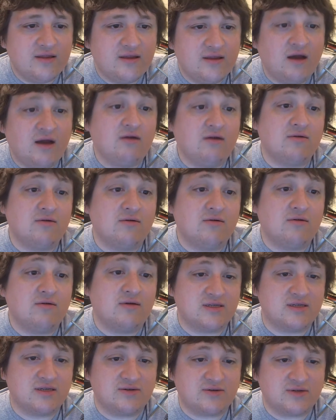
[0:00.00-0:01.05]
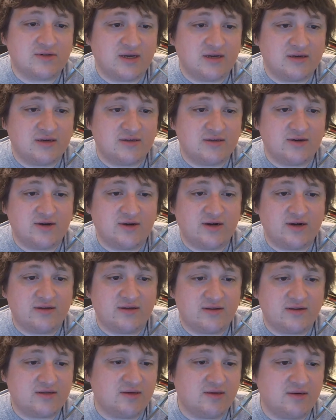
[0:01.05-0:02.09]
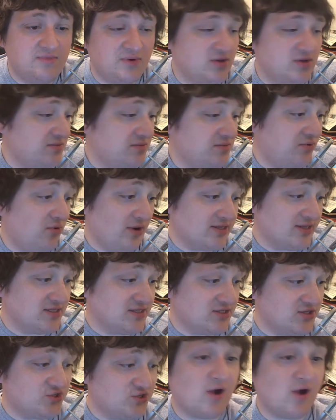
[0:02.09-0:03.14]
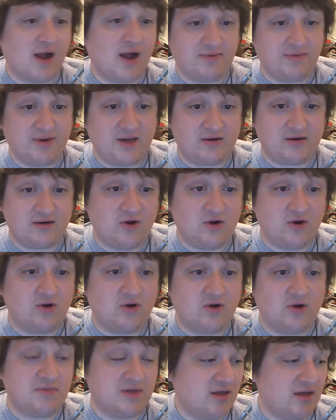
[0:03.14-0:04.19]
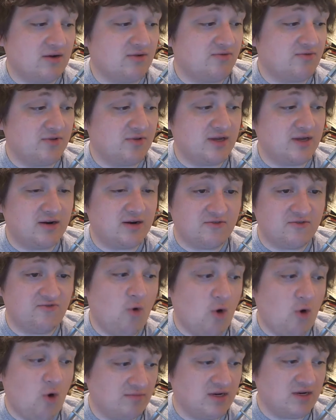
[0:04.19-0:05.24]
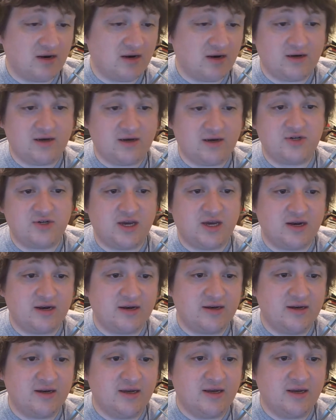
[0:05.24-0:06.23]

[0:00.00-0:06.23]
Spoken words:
Oh, this is interesting. So here are some bullet points describing Goat Simulator for the uninformed and uninitiated.